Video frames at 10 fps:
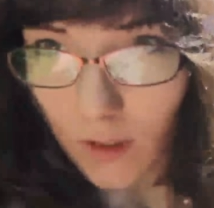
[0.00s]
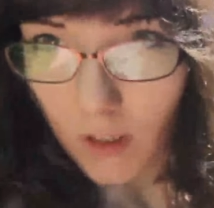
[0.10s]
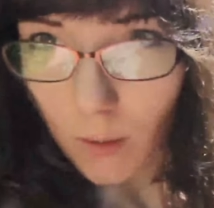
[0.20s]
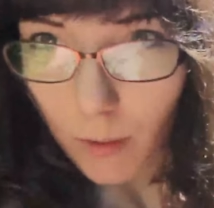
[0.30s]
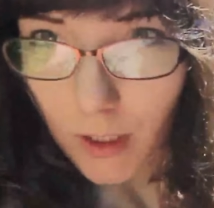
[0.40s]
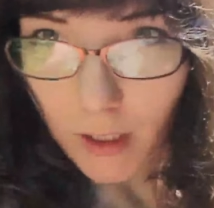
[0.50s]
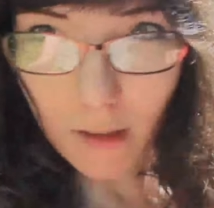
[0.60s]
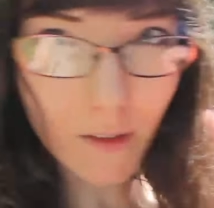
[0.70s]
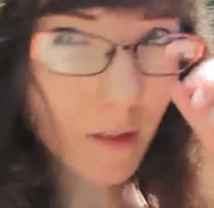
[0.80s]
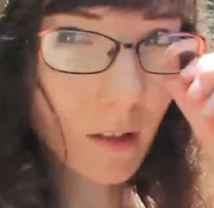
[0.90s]
Just
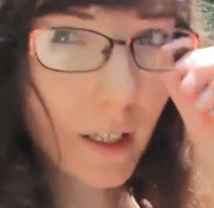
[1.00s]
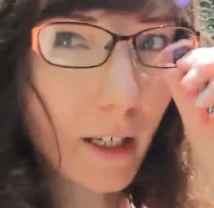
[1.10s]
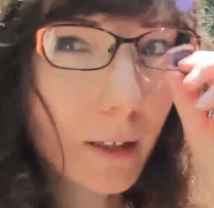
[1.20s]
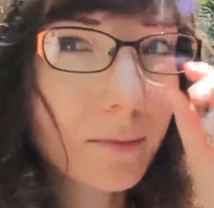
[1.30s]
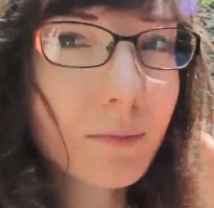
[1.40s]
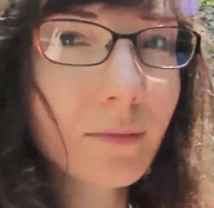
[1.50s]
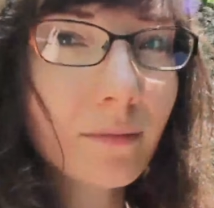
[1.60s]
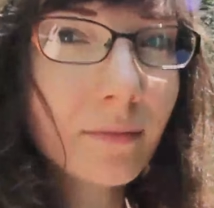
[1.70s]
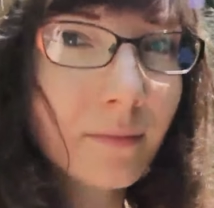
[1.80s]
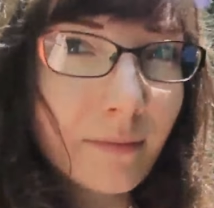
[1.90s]
appreciate this good lighting.
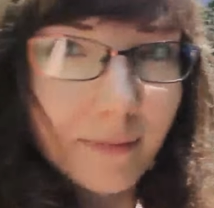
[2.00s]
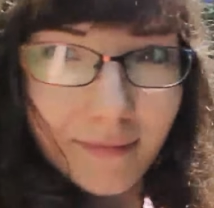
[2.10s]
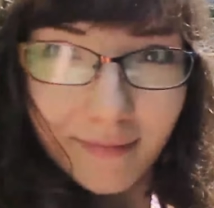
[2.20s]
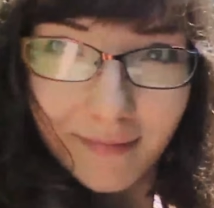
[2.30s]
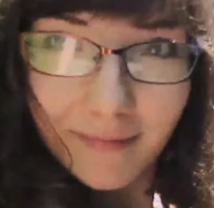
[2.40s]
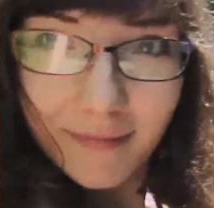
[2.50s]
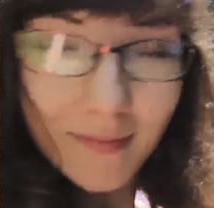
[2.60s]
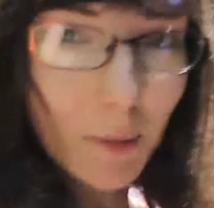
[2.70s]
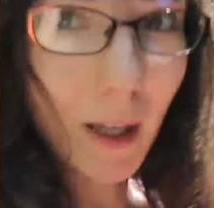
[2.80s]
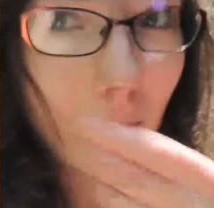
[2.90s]

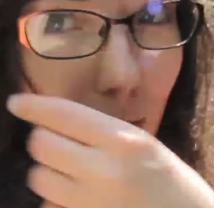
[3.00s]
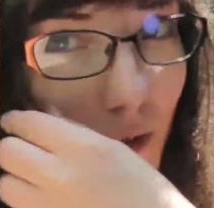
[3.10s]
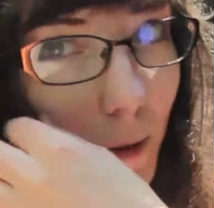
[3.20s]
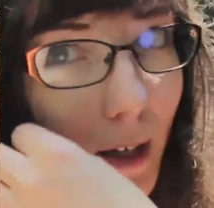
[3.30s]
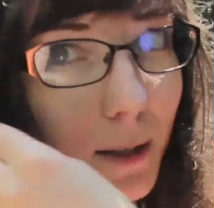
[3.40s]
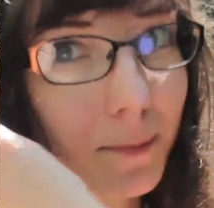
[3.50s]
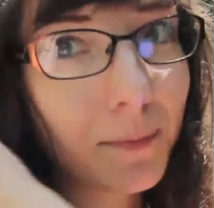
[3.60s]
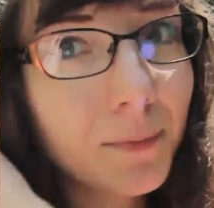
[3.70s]
Too bad I'm all sweaty.